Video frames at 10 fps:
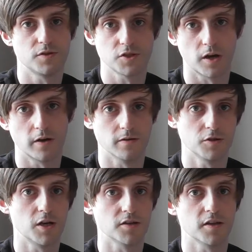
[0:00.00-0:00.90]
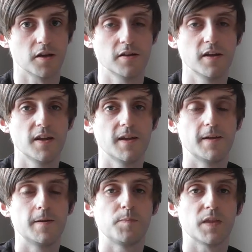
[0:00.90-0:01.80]
start and shut down,
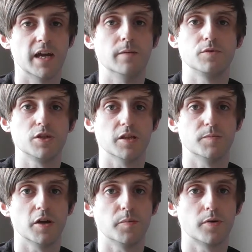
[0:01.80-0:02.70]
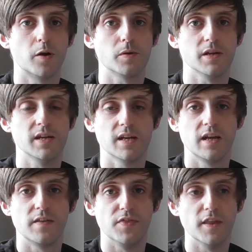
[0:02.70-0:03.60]
um, shutting them down properly.
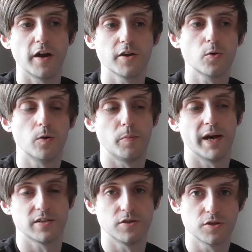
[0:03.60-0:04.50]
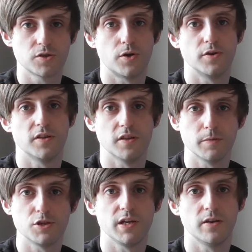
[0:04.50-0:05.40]
Now going back to just turning the
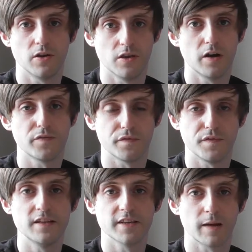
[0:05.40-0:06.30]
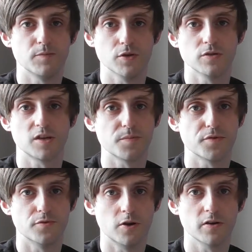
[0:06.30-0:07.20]
machine on and off, it feels like I'm doing
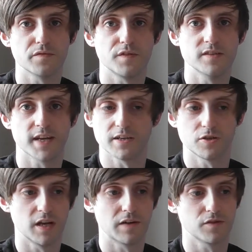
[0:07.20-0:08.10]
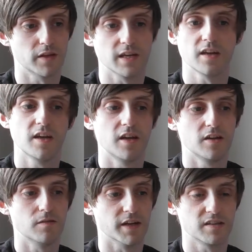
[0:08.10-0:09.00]
something wrong. It feels like I should have to like
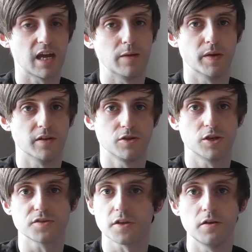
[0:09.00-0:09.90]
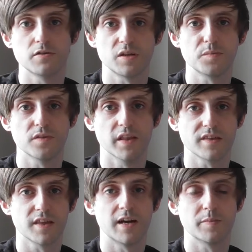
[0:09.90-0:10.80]
like type in shutdown or something
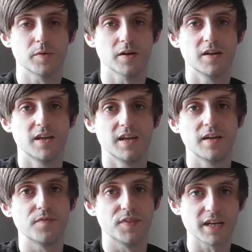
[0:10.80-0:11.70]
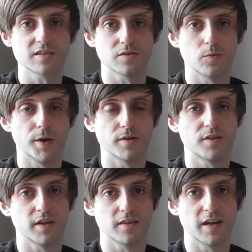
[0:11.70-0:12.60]
like that. But that's a weird
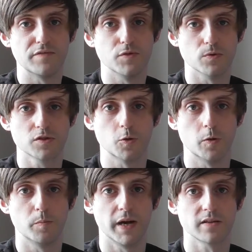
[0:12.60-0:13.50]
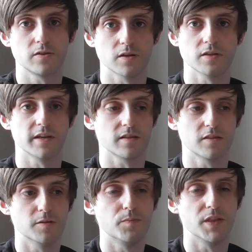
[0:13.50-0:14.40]
thing that I've noticed going back to it, like
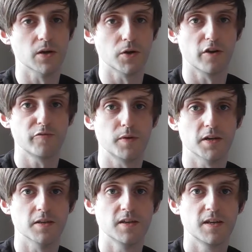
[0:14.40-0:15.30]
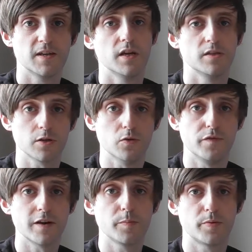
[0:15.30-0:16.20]
the the on off button. So
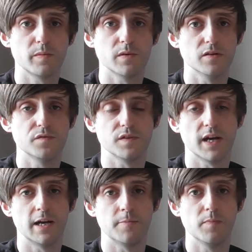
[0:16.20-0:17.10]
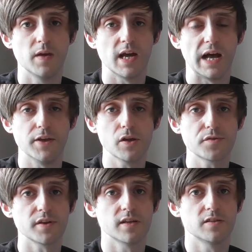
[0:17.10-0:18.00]
very primitive. Um, and the other
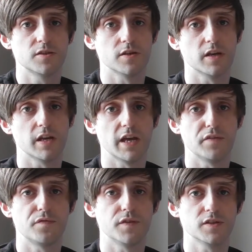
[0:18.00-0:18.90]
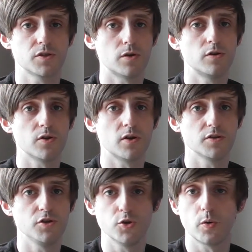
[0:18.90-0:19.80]
thing is that if it's turned
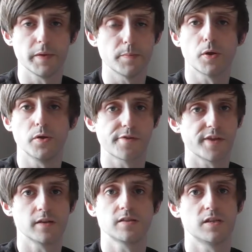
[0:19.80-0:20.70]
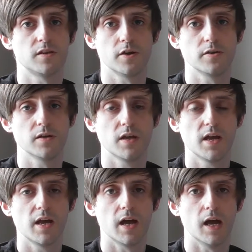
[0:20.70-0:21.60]
on, you don't want to be pulling things in and out.
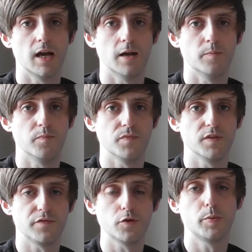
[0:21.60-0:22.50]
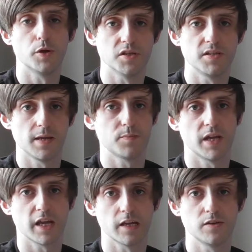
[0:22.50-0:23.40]
Um, if you're putting a tape
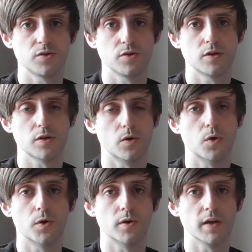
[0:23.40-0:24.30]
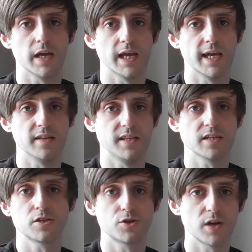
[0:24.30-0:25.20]
deck into it or a
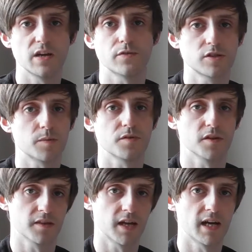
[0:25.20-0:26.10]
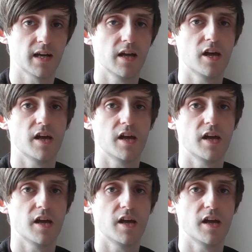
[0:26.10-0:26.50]
disk drive or something like that,